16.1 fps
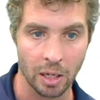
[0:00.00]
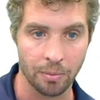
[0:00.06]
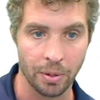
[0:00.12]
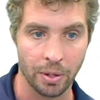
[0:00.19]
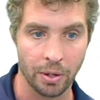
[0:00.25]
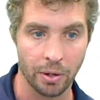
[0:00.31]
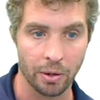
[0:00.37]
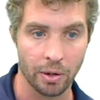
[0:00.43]
up
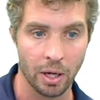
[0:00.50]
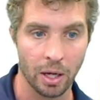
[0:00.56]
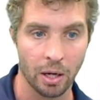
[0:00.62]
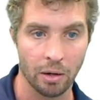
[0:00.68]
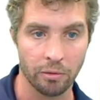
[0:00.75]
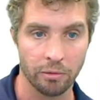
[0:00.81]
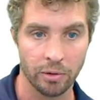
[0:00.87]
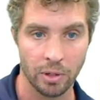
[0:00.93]
here
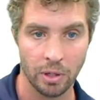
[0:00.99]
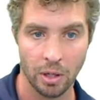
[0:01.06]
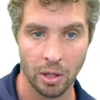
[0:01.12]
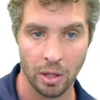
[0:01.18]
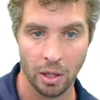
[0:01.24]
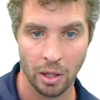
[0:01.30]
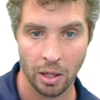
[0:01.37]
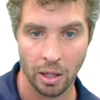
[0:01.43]
of
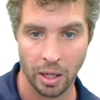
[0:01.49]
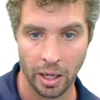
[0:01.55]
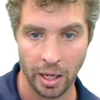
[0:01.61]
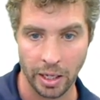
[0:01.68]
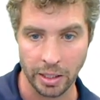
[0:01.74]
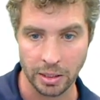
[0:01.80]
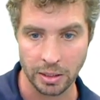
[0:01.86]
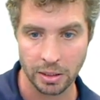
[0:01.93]

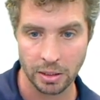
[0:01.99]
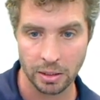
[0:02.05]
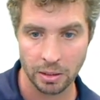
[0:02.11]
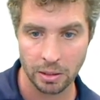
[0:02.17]
8.